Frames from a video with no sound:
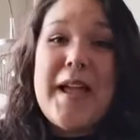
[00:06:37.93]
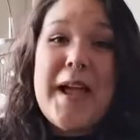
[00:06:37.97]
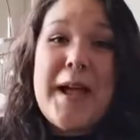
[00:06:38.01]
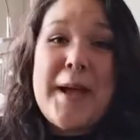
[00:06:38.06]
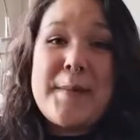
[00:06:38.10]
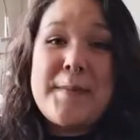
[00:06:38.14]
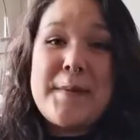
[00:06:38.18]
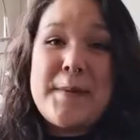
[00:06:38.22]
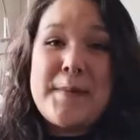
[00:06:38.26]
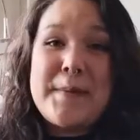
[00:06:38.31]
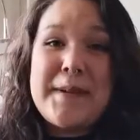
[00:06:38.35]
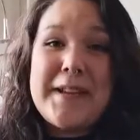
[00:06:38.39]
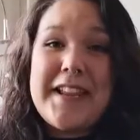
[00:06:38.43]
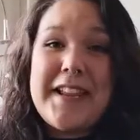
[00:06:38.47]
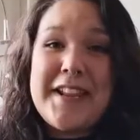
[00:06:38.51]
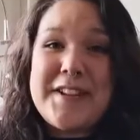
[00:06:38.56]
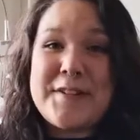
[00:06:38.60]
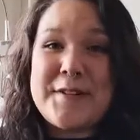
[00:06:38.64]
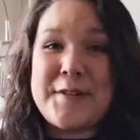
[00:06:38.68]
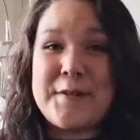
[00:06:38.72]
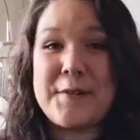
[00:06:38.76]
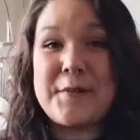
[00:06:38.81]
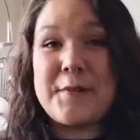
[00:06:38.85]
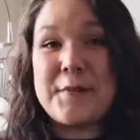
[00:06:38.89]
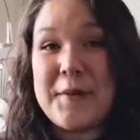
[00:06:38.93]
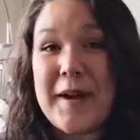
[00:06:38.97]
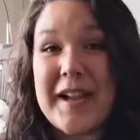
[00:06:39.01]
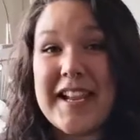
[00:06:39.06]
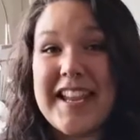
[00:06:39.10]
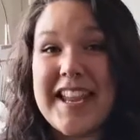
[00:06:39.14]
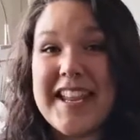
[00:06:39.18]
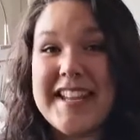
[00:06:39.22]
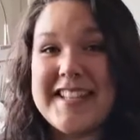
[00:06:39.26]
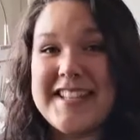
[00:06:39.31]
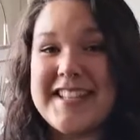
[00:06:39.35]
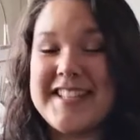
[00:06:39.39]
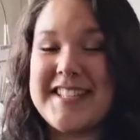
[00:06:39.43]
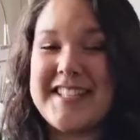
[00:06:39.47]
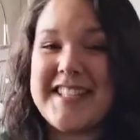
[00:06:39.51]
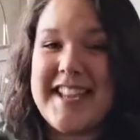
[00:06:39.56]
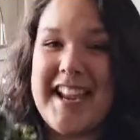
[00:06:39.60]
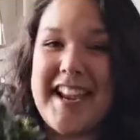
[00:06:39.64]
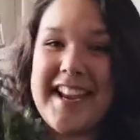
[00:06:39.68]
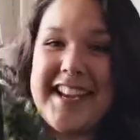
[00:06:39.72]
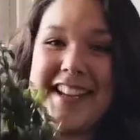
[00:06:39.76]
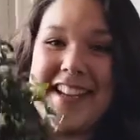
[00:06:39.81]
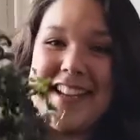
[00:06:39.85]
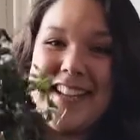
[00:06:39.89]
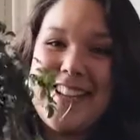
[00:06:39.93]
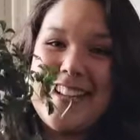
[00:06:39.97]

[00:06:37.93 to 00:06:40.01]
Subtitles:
I'm a beginner. What can you say?